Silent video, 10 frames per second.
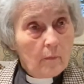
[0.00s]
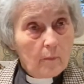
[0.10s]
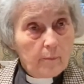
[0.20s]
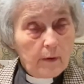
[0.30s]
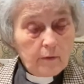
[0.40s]

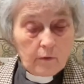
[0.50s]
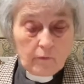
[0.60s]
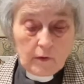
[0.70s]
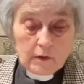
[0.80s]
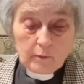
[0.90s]
Both of
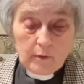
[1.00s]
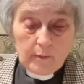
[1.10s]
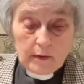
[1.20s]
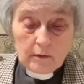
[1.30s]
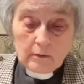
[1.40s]
these
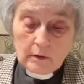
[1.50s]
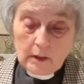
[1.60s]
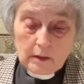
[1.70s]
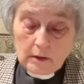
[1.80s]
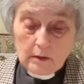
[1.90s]
women,
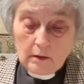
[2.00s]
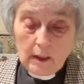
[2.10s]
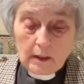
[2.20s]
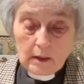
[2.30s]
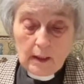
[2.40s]
like
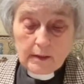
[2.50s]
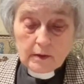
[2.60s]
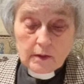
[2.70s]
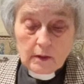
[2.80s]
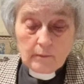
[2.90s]

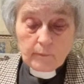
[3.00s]
Esther,